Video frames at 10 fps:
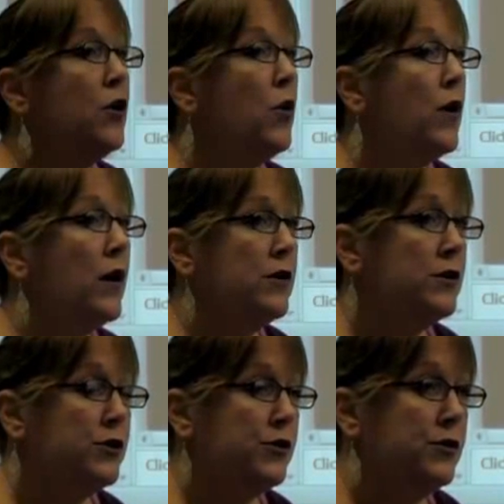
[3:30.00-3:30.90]
Your
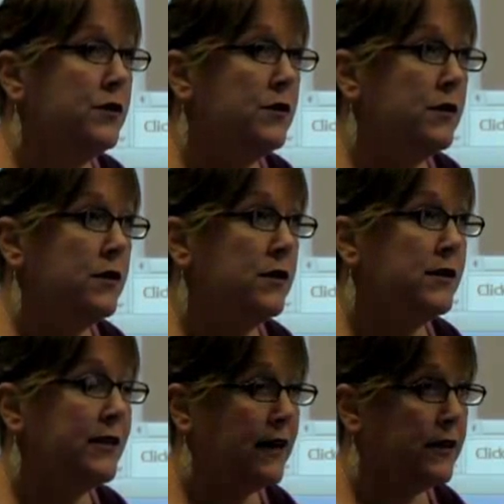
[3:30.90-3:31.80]
student
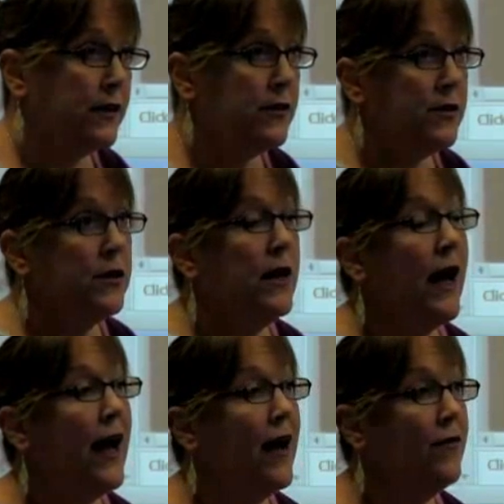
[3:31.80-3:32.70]
centers
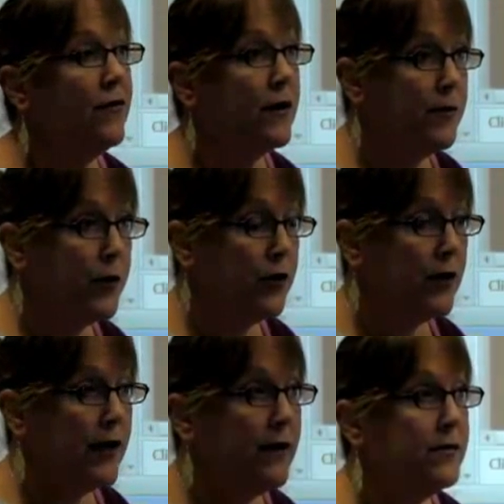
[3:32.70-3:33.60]
have computer
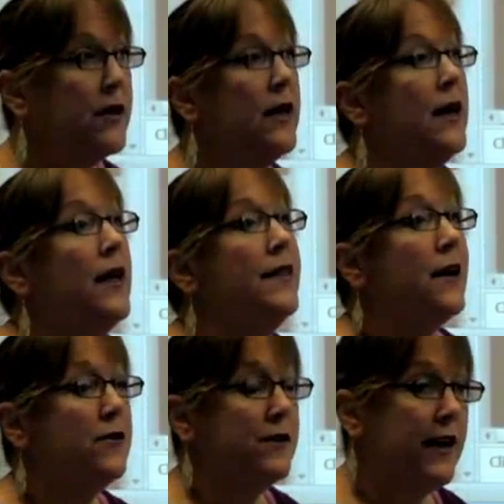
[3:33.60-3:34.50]
labs
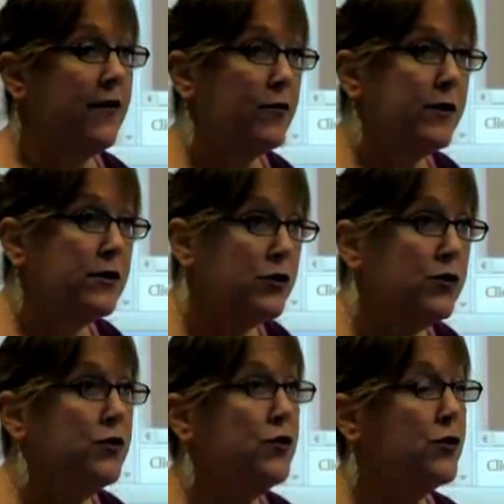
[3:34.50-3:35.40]
that are staffed with
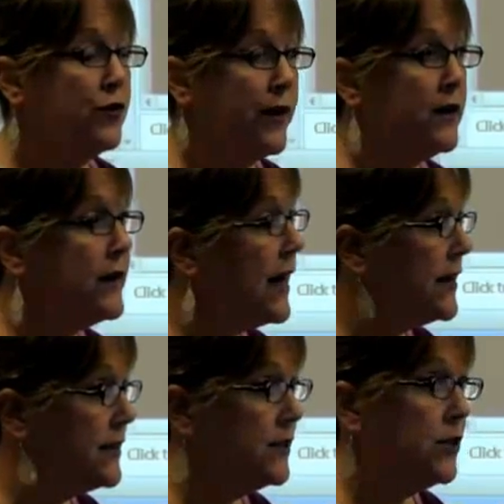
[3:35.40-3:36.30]
students who are trained on how
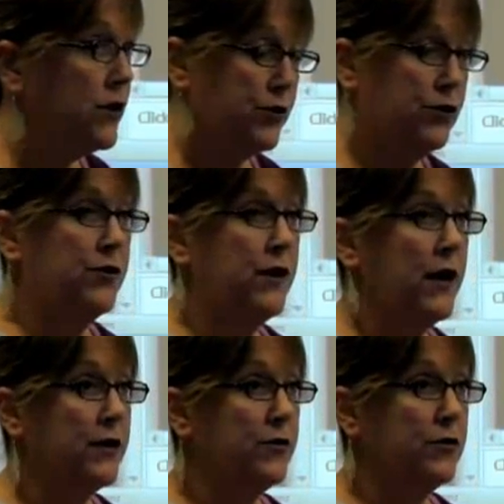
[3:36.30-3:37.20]
to teach other students
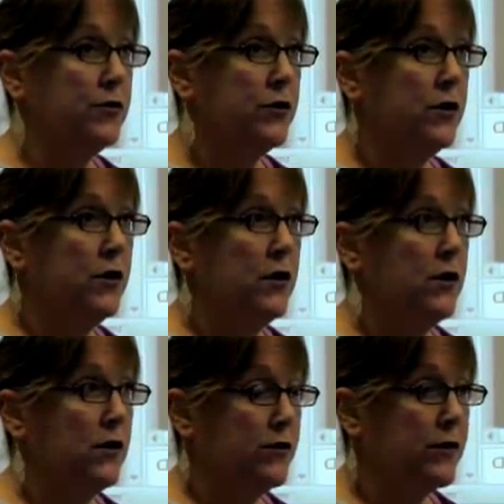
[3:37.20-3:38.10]
how to use
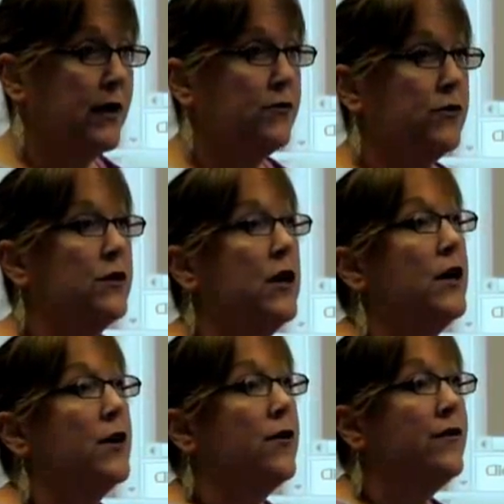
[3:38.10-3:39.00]
those schedules.
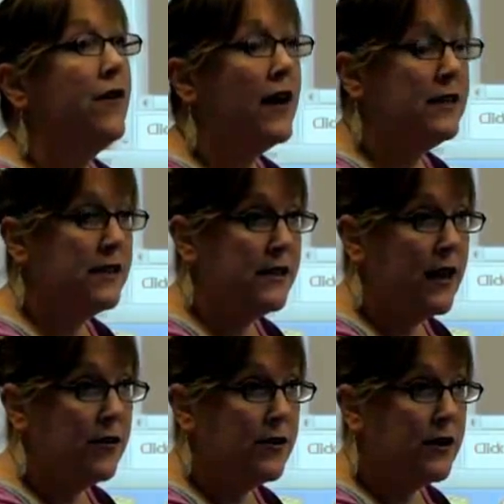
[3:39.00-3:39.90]
Your advising
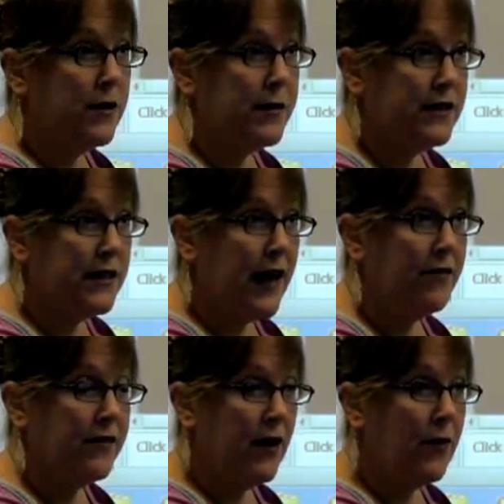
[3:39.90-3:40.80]
centers are going to be
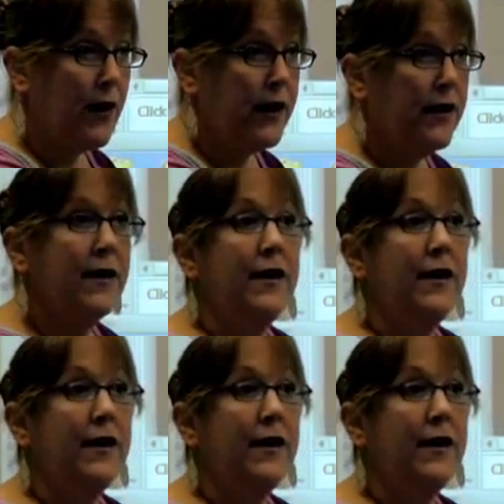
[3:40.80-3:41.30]
staffed that way,